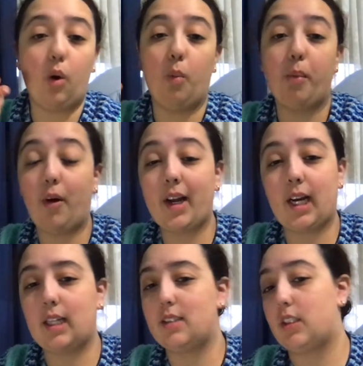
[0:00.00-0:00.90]
bright
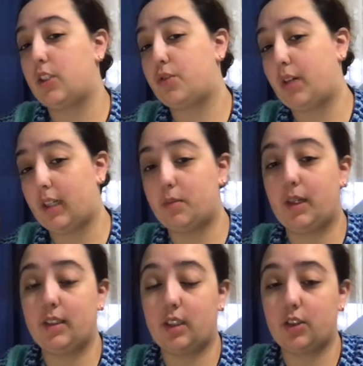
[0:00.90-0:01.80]
colours that attract
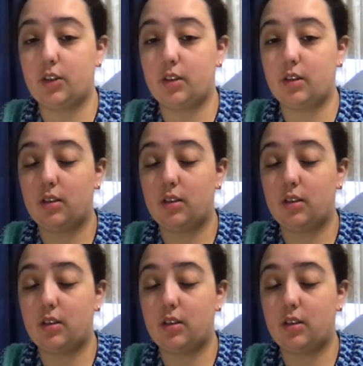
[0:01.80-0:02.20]
my attention.